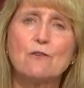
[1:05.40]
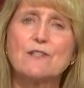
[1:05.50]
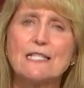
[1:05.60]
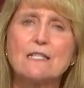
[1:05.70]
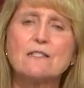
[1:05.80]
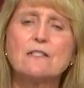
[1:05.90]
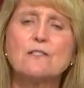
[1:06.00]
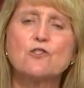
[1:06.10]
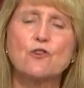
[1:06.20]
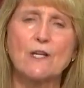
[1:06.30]

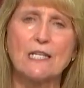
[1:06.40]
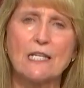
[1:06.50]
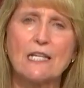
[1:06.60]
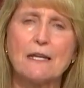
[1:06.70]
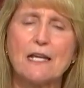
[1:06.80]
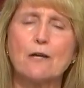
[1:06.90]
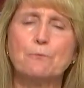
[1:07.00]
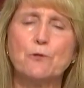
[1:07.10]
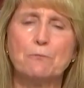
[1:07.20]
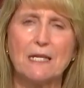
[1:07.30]
resistance training can
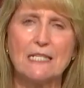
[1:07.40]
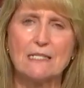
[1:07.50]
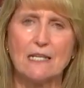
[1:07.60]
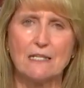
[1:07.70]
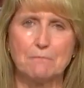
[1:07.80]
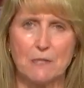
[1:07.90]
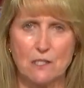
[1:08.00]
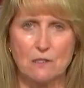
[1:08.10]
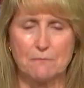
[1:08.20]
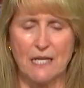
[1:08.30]
help you maintain
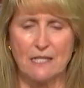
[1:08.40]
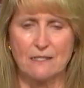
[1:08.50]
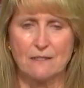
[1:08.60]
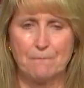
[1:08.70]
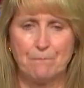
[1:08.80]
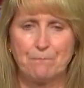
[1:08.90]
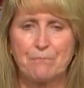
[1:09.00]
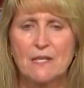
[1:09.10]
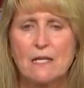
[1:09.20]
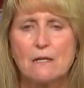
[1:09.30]
muscle mass.
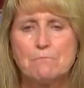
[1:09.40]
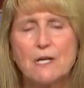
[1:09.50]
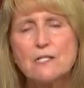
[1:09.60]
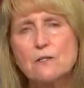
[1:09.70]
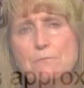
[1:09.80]
Muscle